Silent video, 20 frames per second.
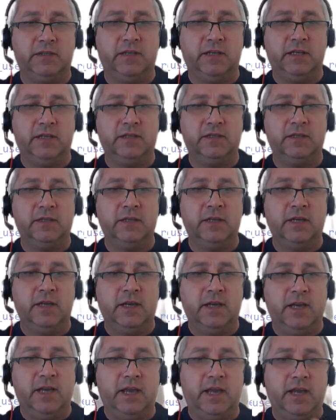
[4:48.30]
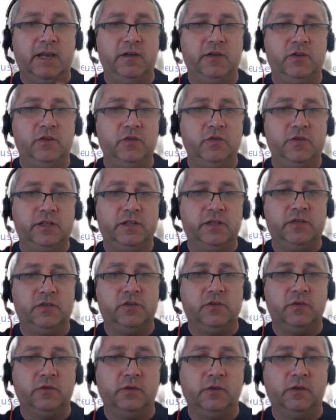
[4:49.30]
needs and use this
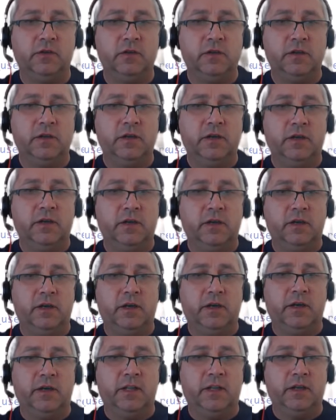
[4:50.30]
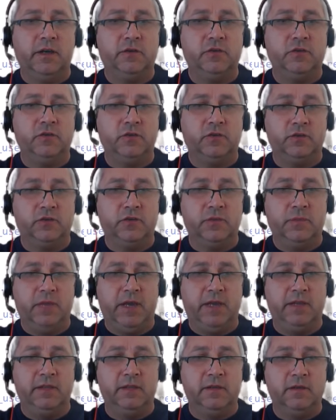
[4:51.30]
tool to
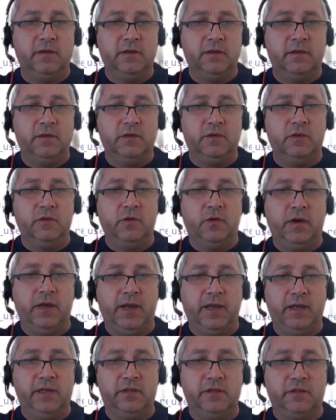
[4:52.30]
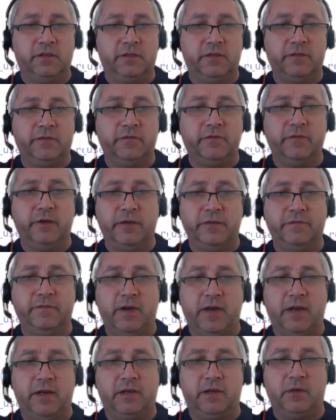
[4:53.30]
automate your agent
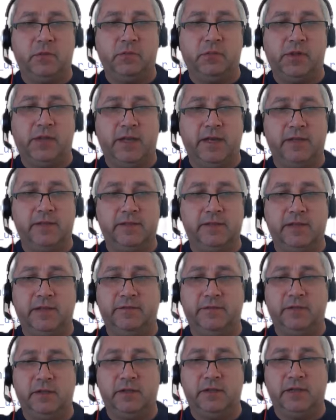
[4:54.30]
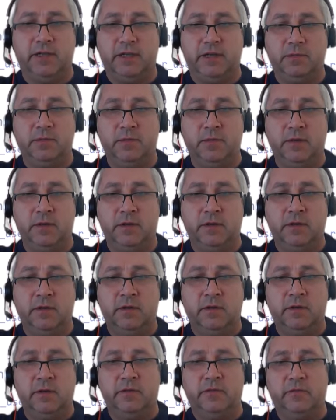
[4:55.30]
verifying compliance every time.
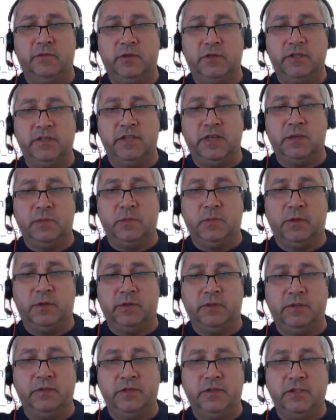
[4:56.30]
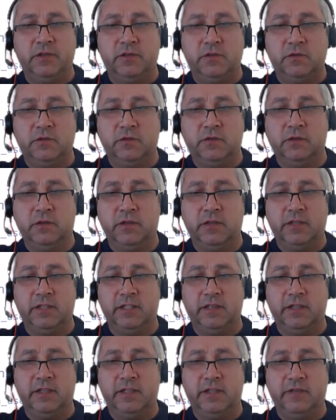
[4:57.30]
For example, this tool
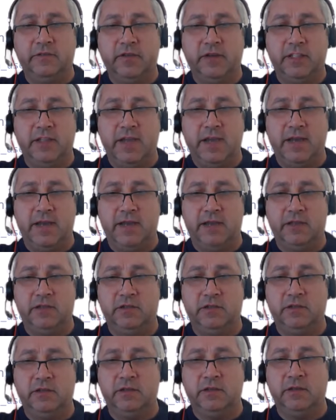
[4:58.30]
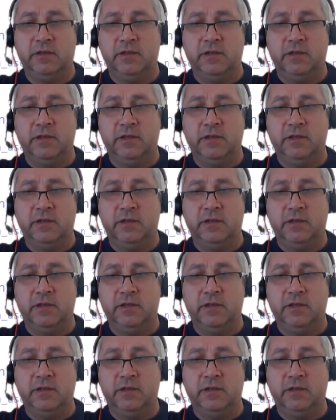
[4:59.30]
can give AI agent